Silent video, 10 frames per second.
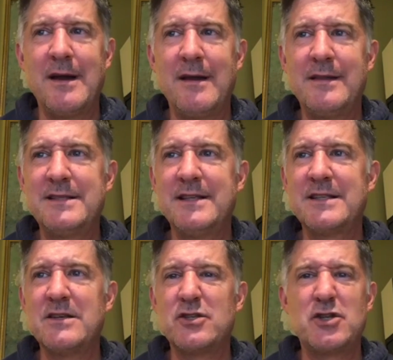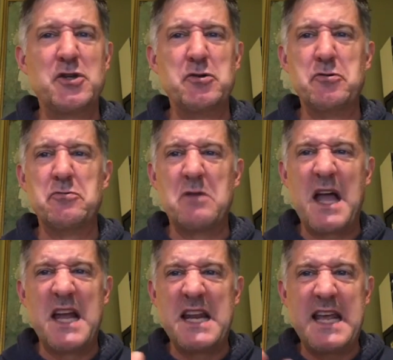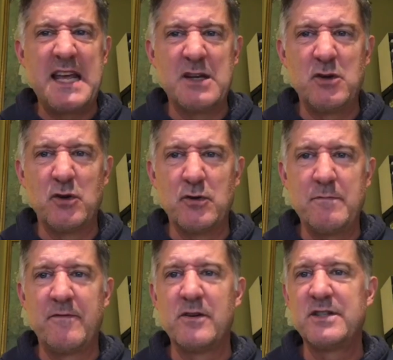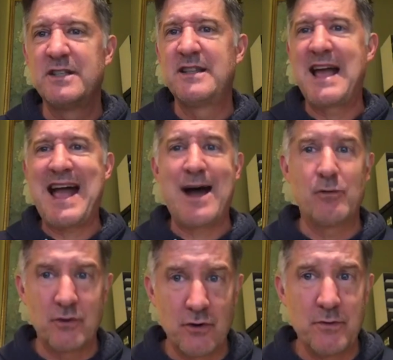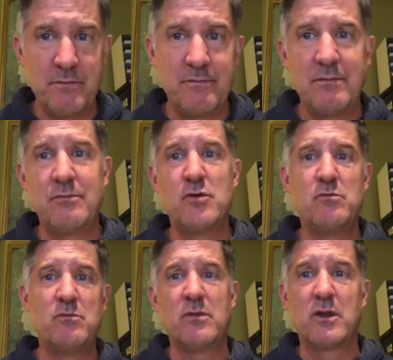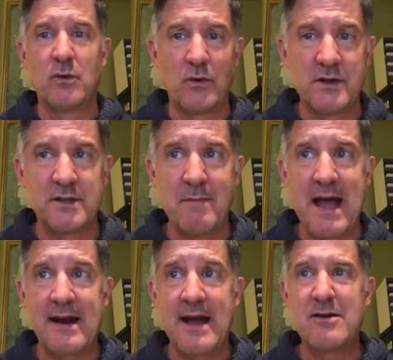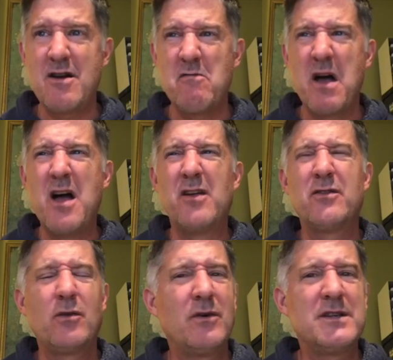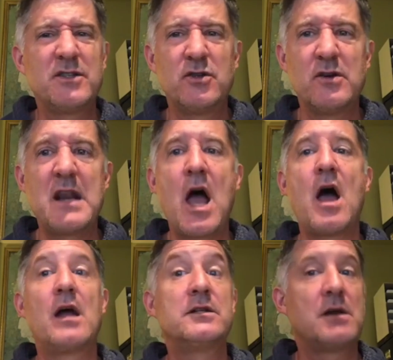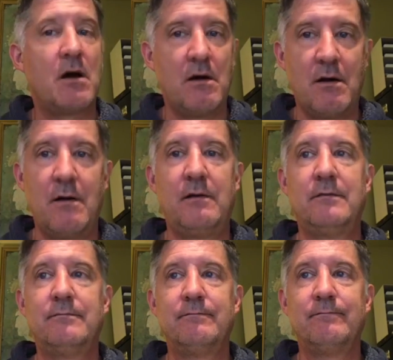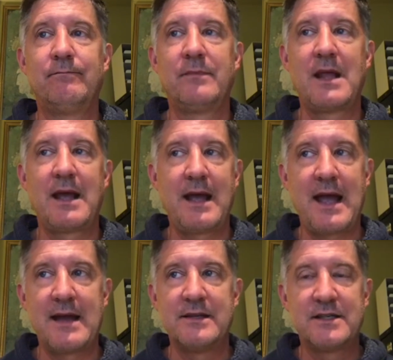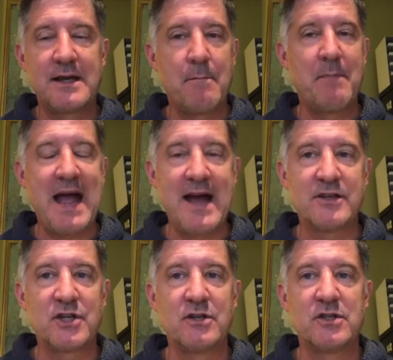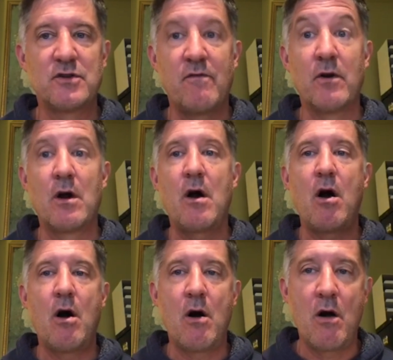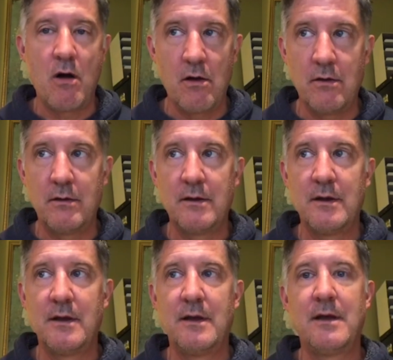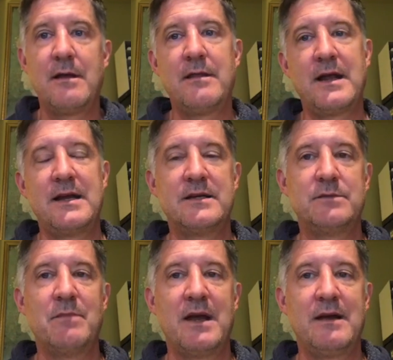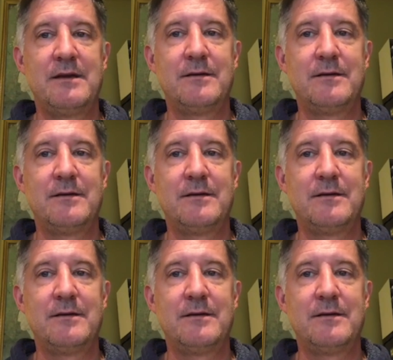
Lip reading: This isn't to an in-group versus the out-group whom the Lord is mad at. No, the Lord is good to all, and his compassion is over all that he has made.